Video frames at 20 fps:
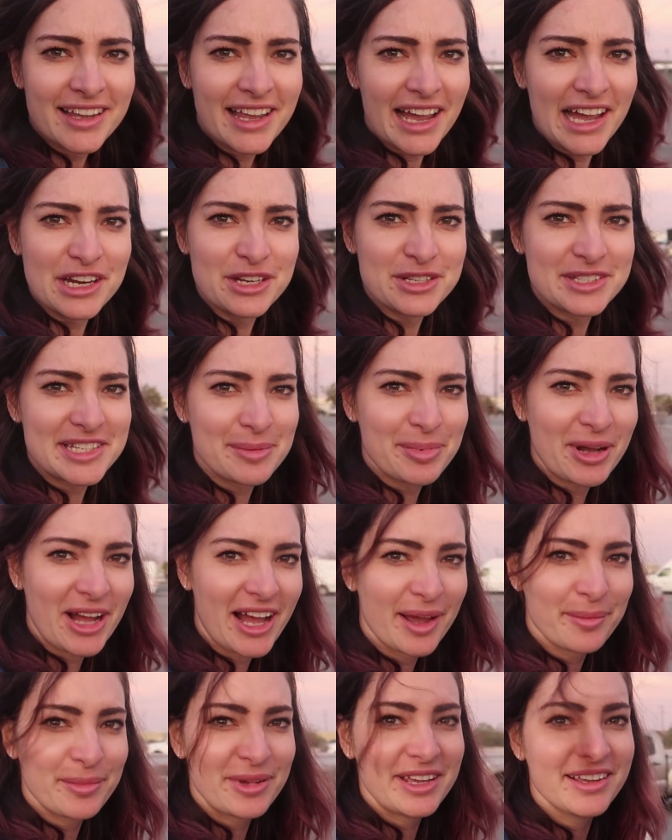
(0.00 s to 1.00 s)
Can you see
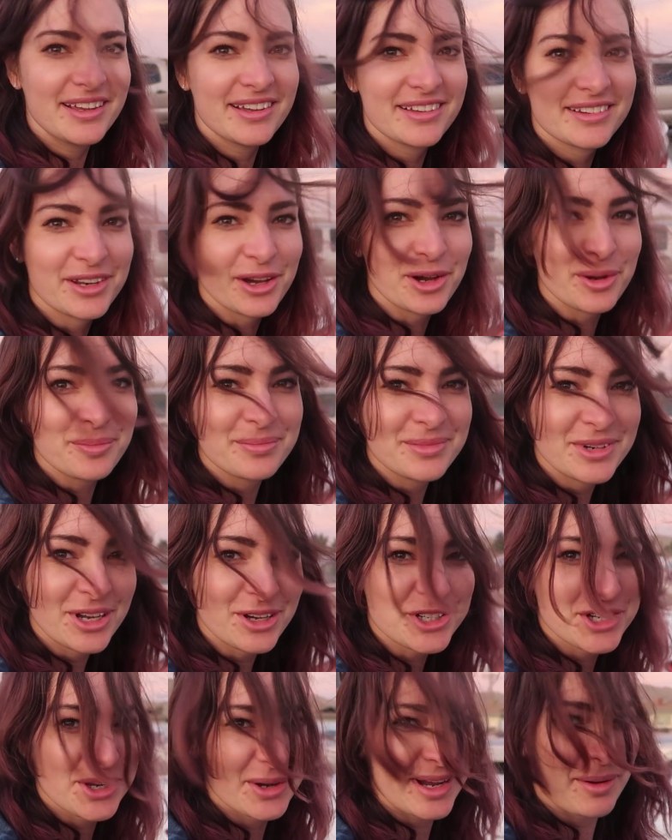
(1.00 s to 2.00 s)
behind me? Nope,
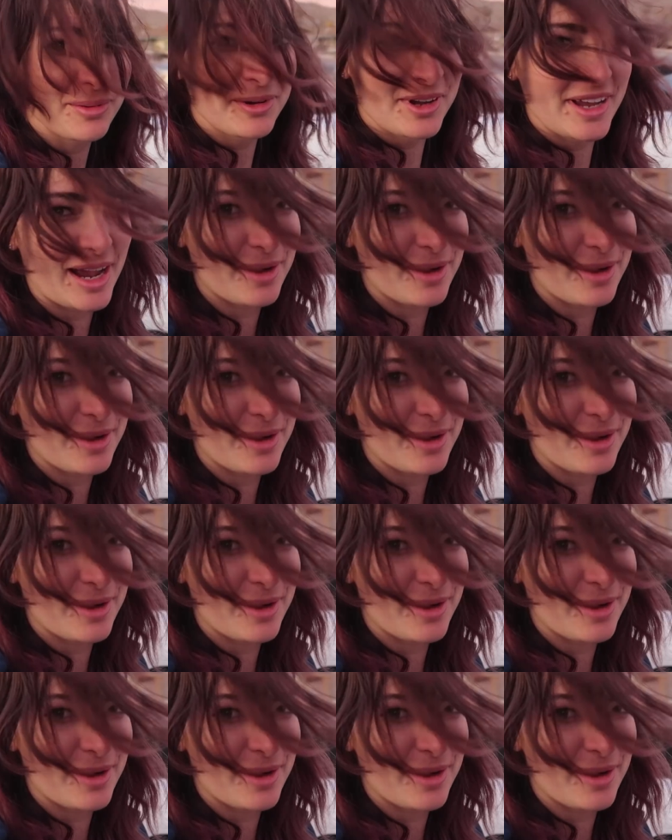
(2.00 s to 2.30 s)
not showing up on